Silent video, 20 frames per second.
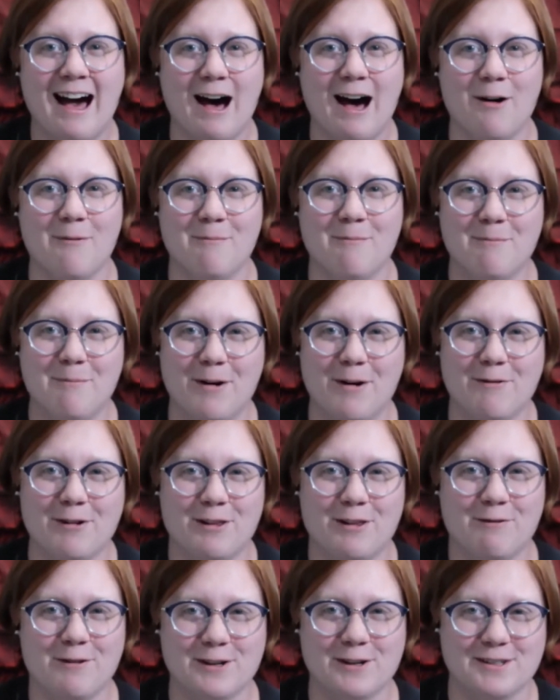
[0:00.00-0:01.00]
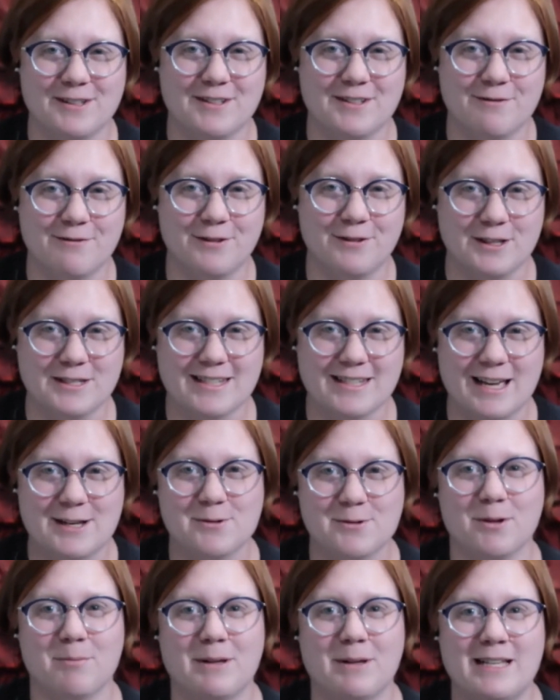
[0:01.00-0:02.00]
um, but for the full, full
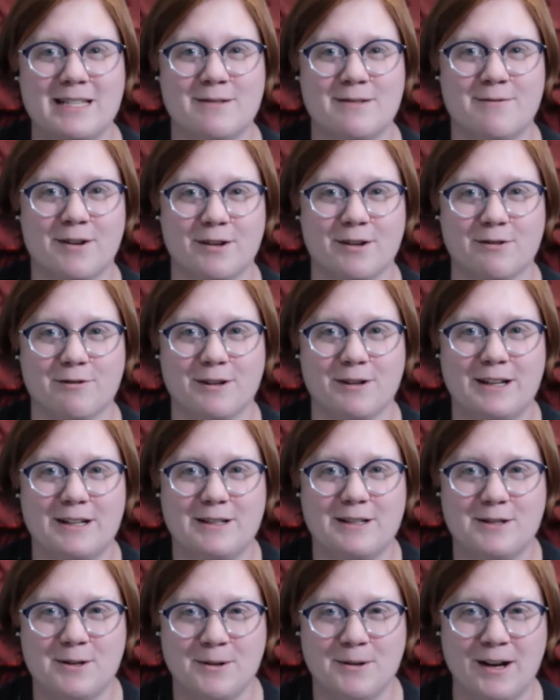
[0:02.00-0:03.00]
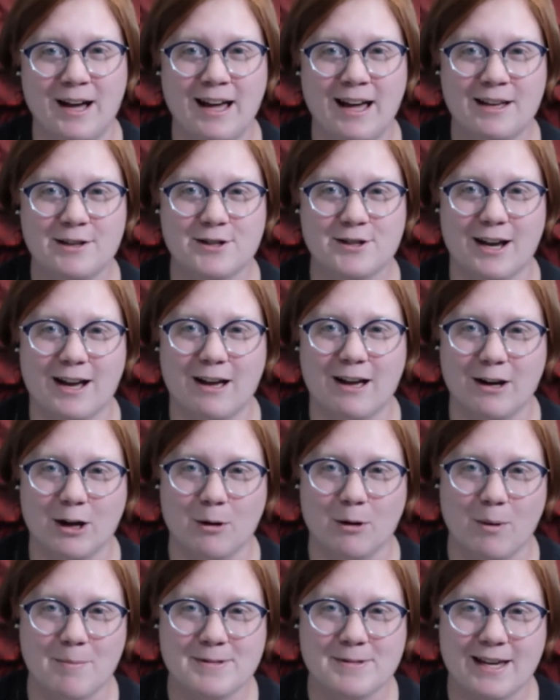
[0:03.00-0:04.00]
schedule, please feel free to check out our
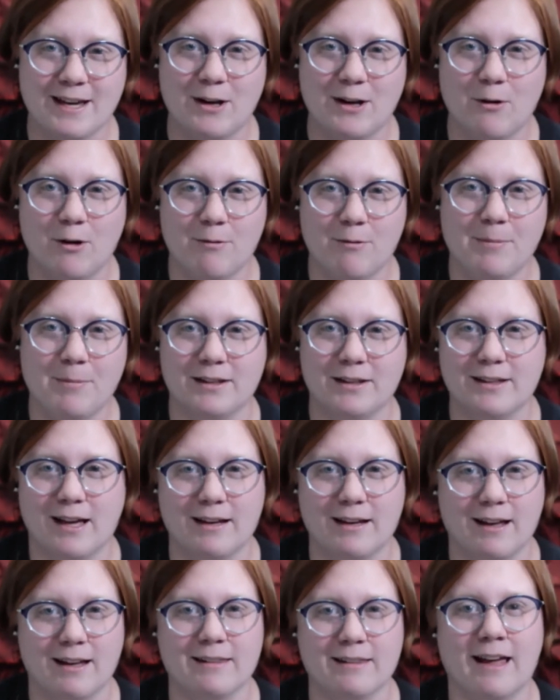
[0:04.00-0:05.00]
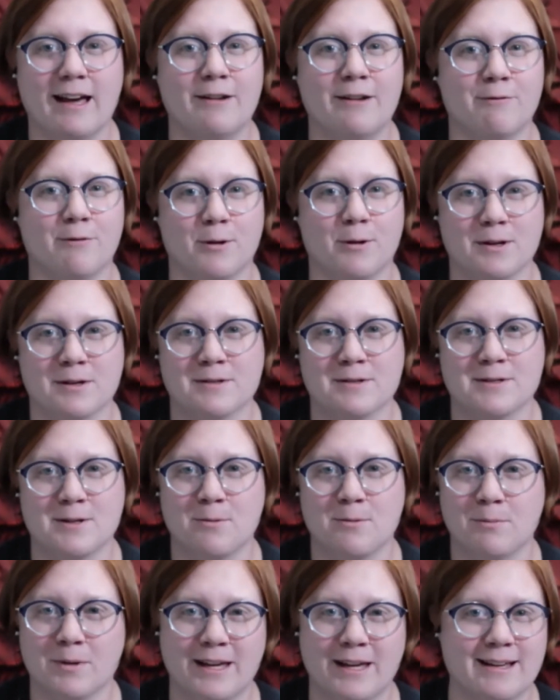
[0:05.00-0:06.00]
website, ofpl.online for
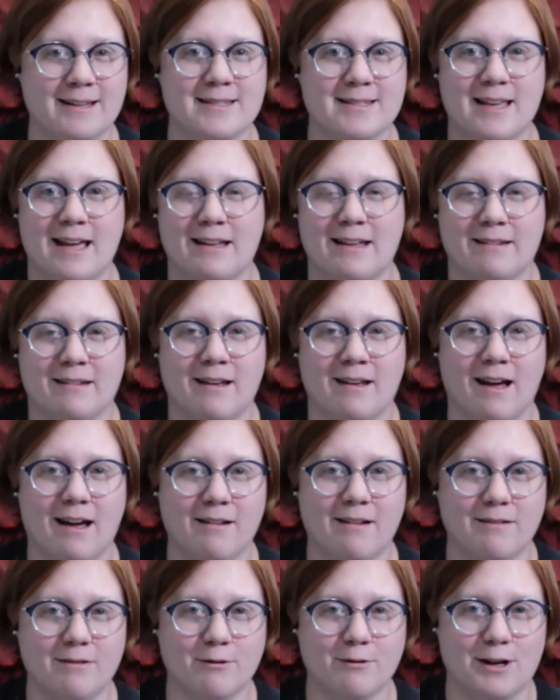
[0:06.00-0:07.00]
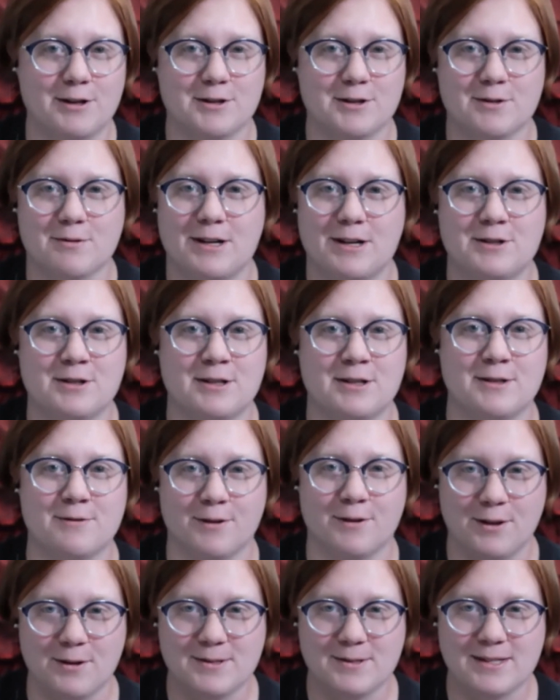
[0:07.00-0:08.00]
Zoom links and registrations for
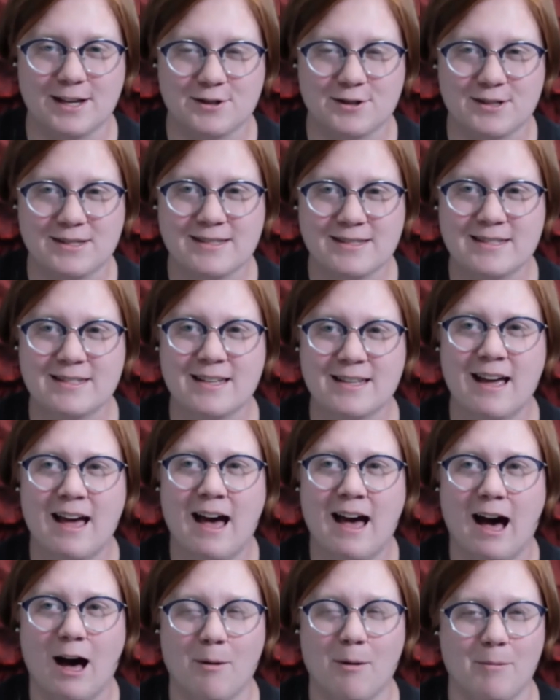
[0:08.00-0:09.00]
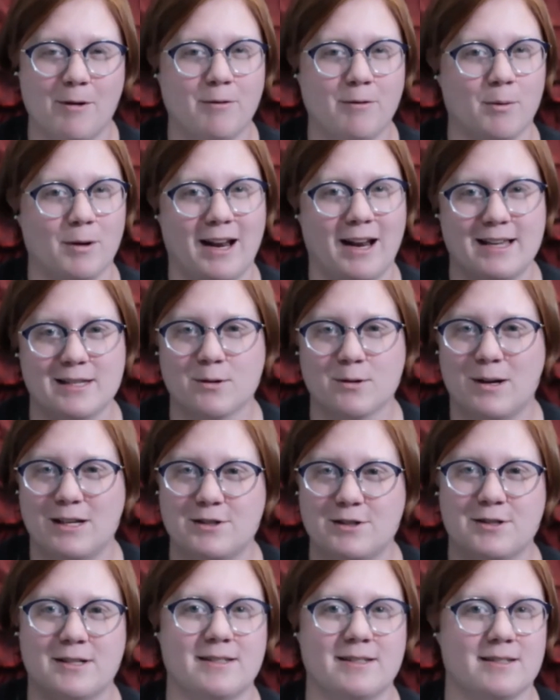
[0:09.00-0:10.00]
those sessions. Um, if you wanna ask
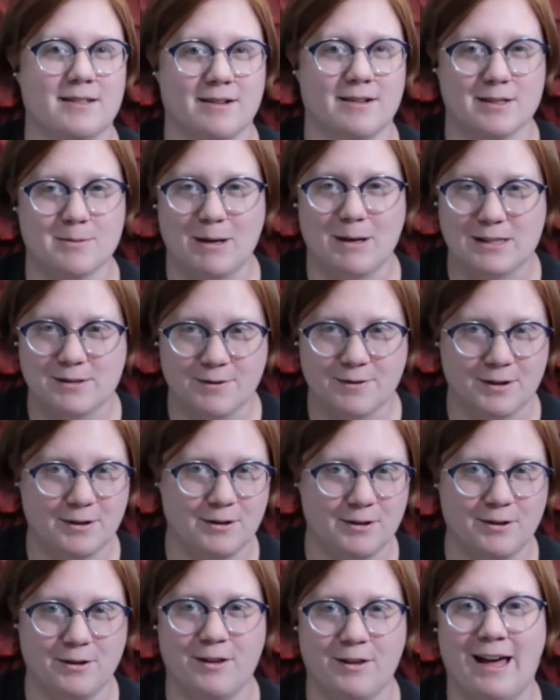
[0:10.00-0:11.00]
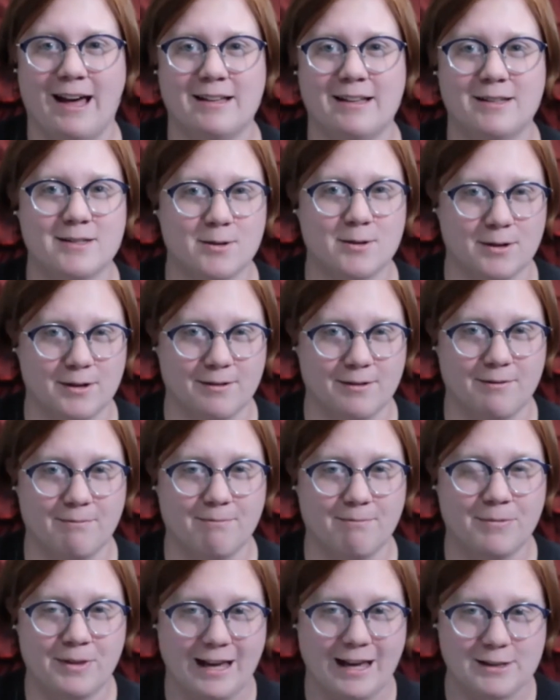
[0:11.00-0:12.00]
questions, there are spots for you to do that sort of,
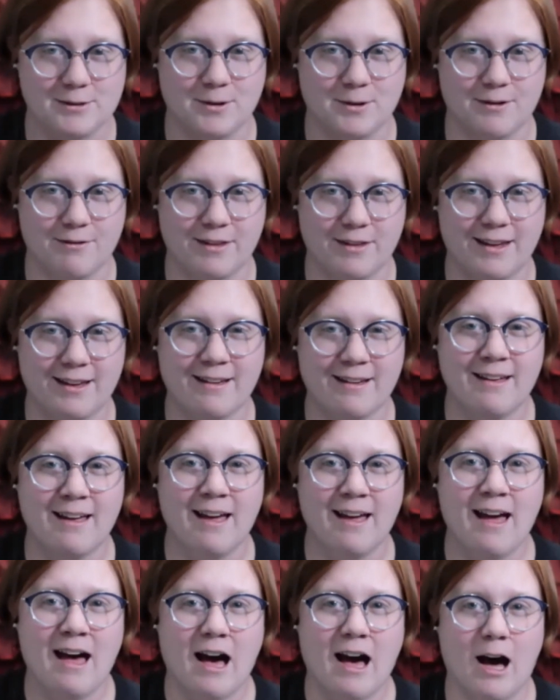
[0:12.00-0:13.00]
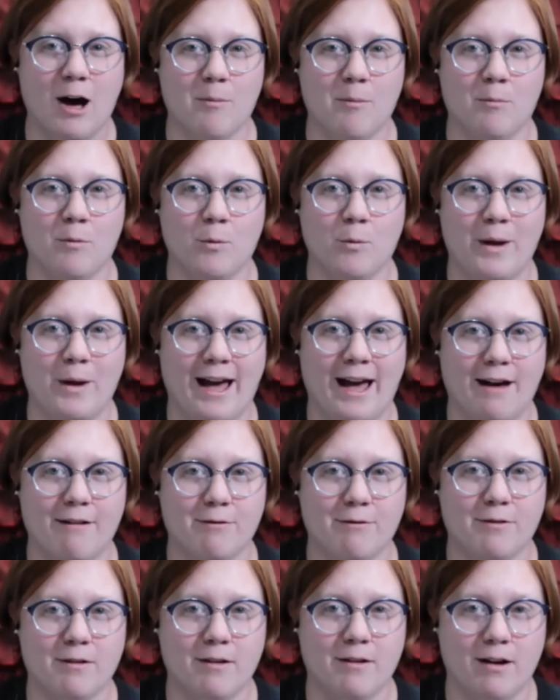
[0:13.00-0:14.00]
that sort of thing. Um, we
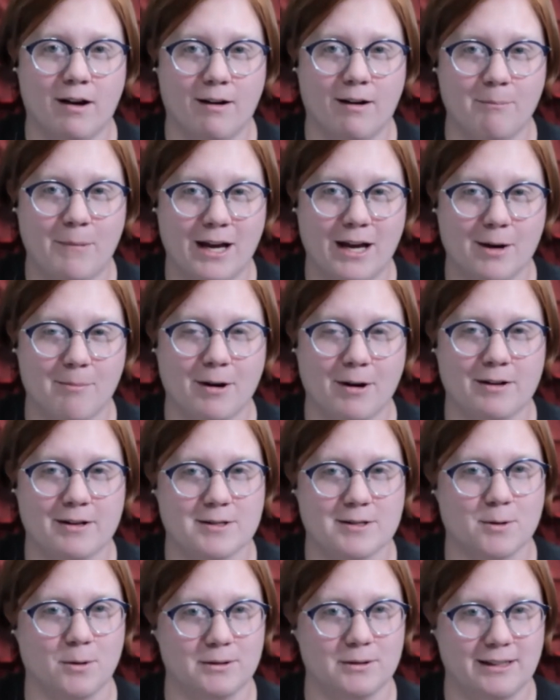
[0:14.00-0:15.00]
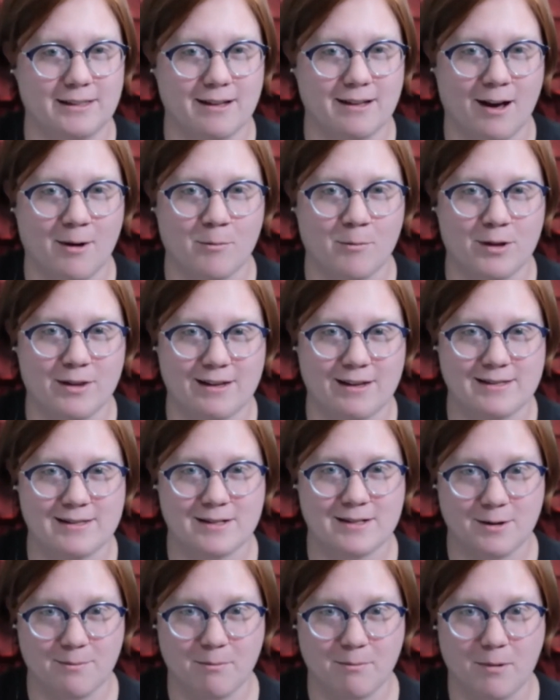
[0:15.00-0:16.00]
have makeup artist Goldie Tom with us
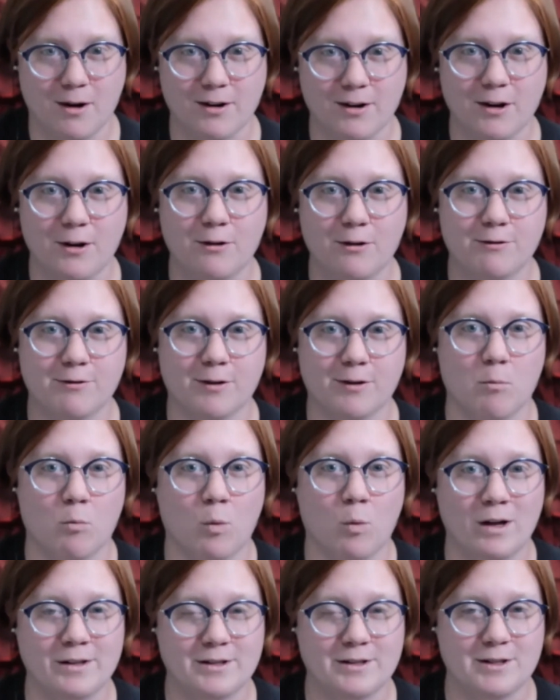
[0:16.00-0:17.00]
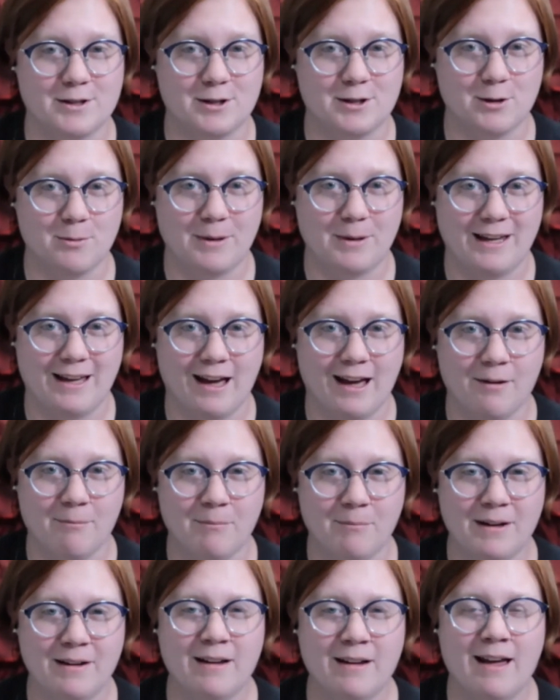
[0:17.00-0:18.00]
tomorrow from 1 to 2 p.m.